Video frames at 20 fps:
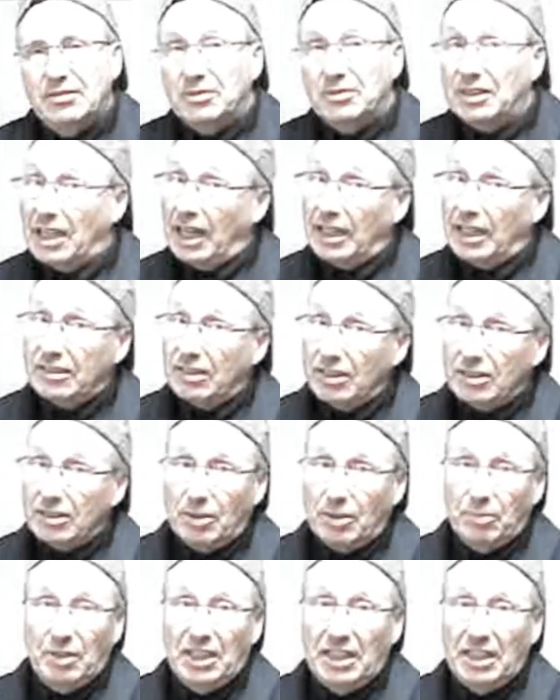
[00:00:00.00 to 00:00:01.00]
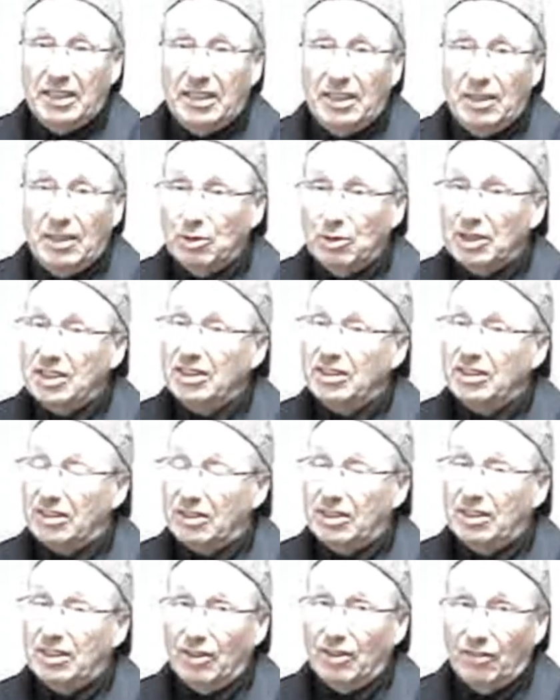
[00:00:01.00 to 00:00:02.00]
That doesn't mean he wasn't
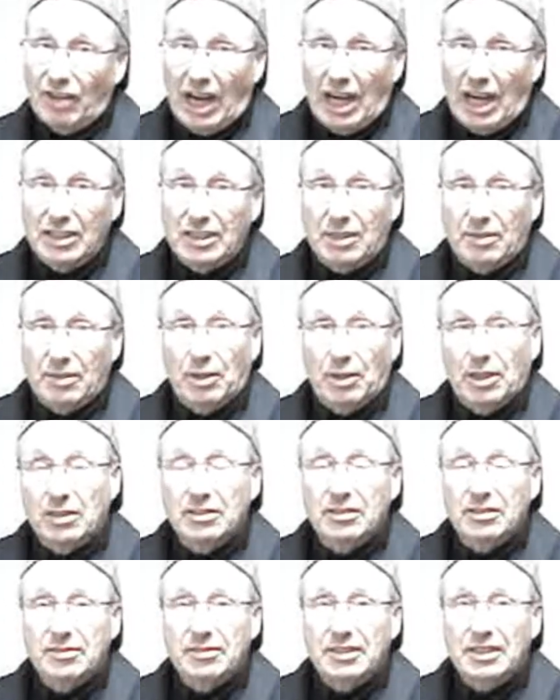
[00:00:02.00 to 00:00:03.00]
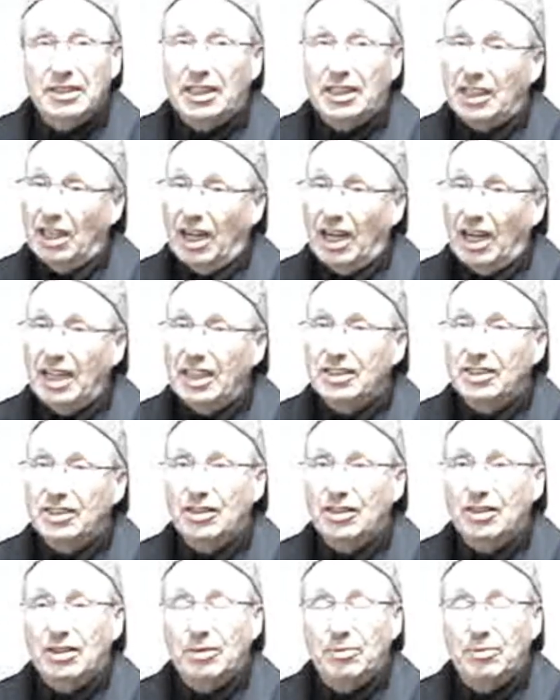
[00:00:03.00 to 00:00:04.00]
still valuable in the eyes
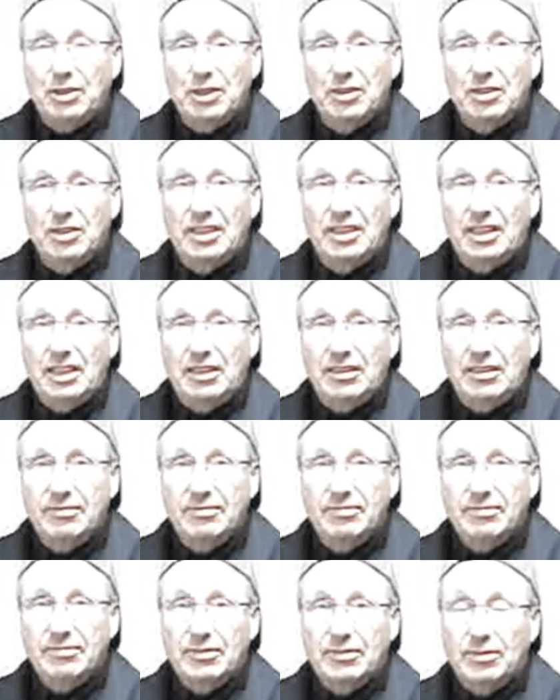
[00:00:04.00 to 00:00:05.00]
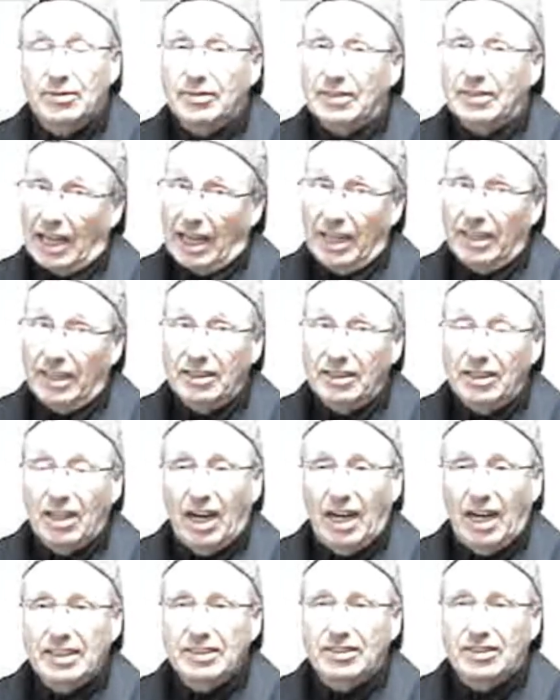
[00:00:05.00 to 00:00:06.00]
of the community and in
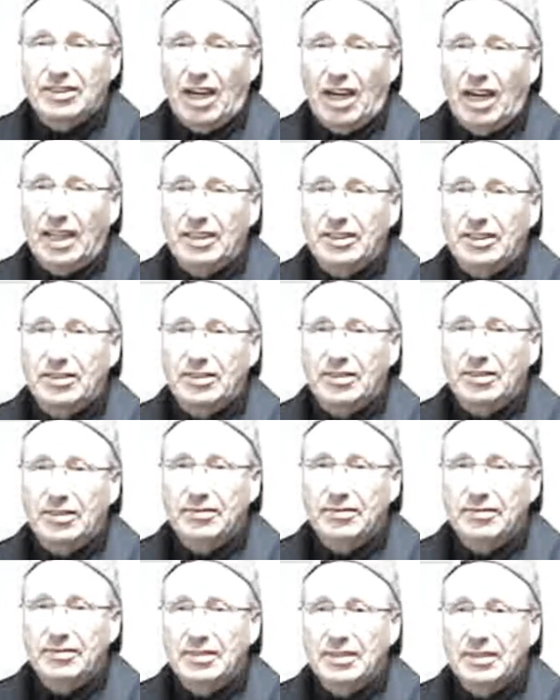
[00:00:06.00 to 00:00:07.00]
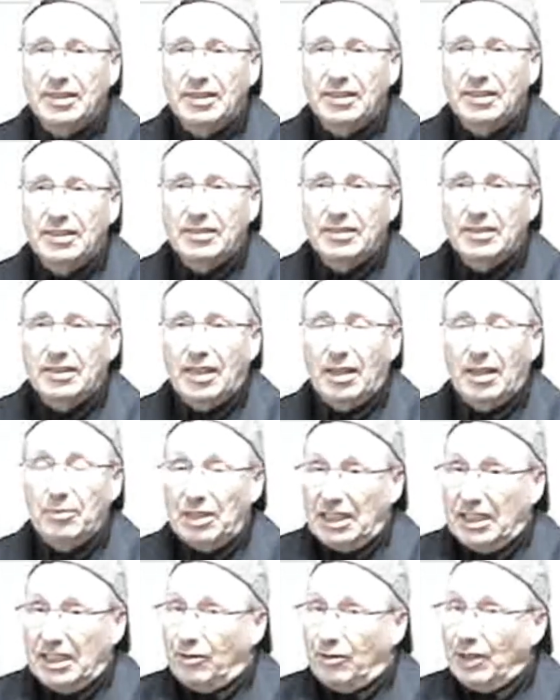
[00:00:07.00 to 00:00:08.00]
God's eyes. I
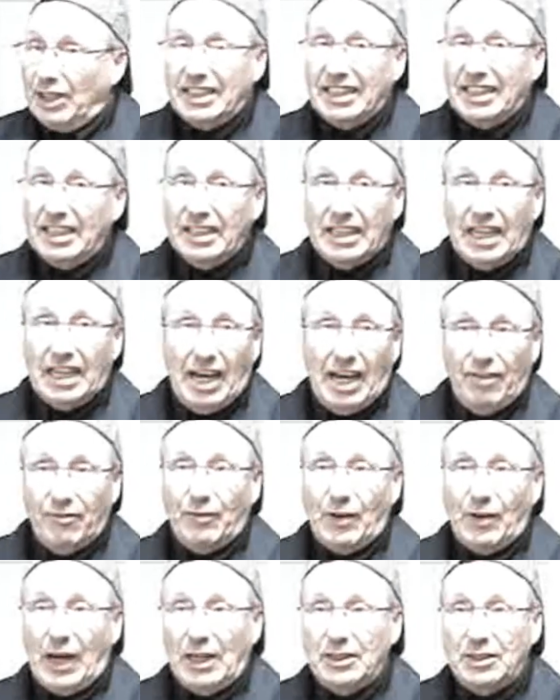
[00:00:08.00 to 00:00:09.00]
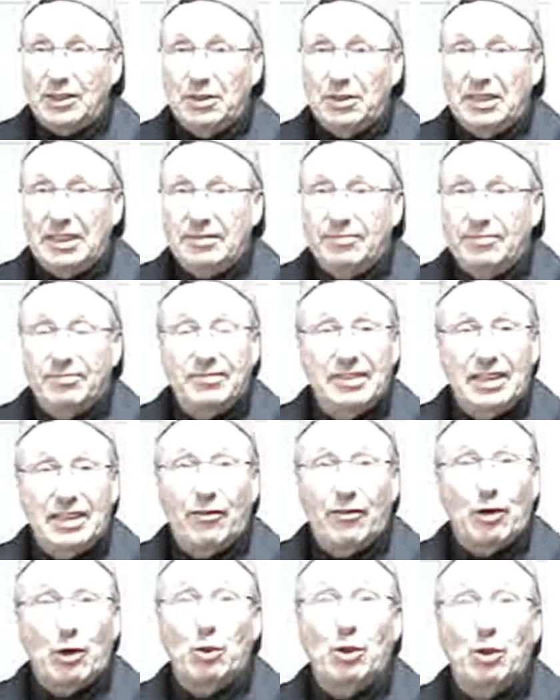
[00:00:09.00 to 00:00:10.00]
mean, if he didn't have value, he
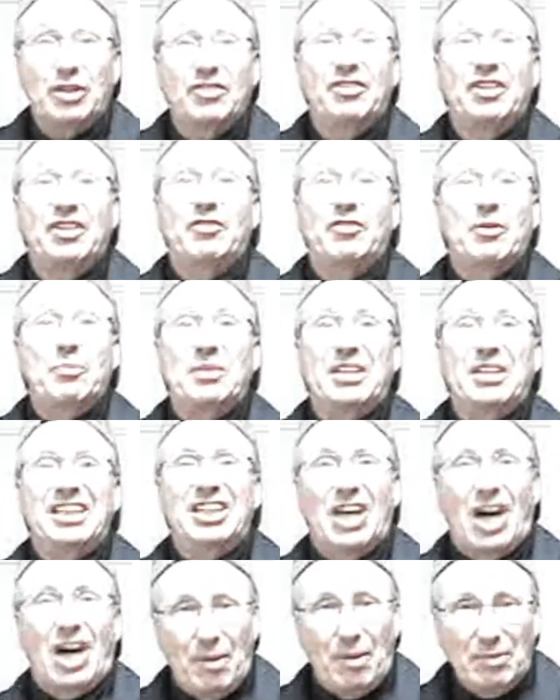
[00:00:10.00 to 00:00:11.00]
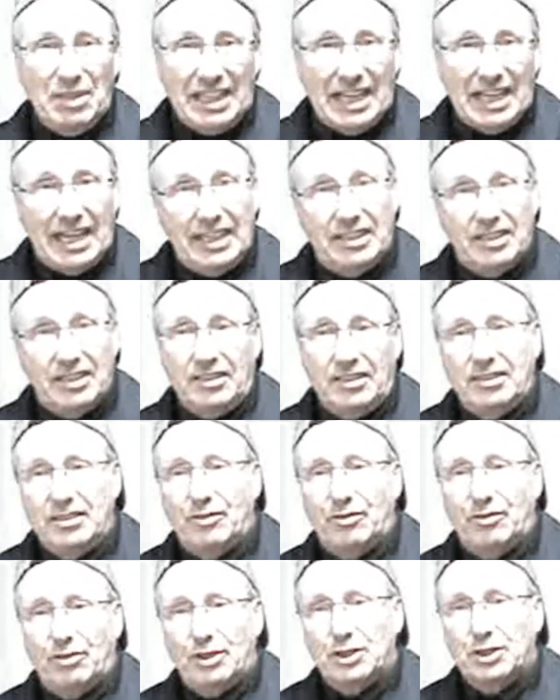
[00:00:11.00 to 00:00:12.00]
never would have even been nominated in
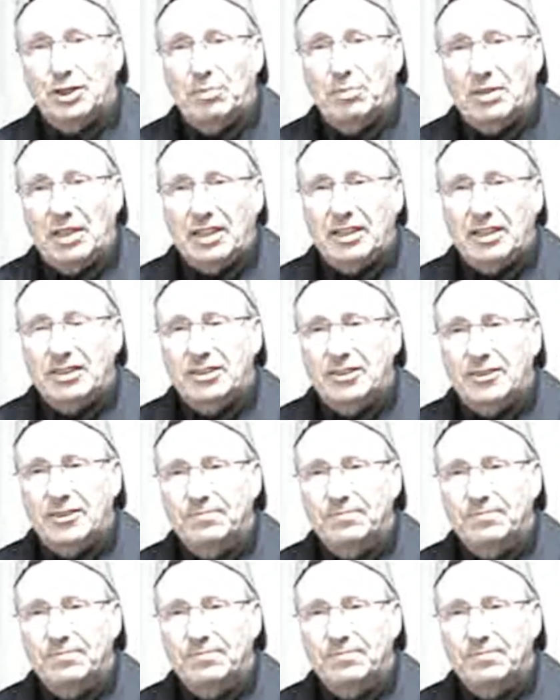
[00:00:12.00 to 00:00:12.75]
the first place.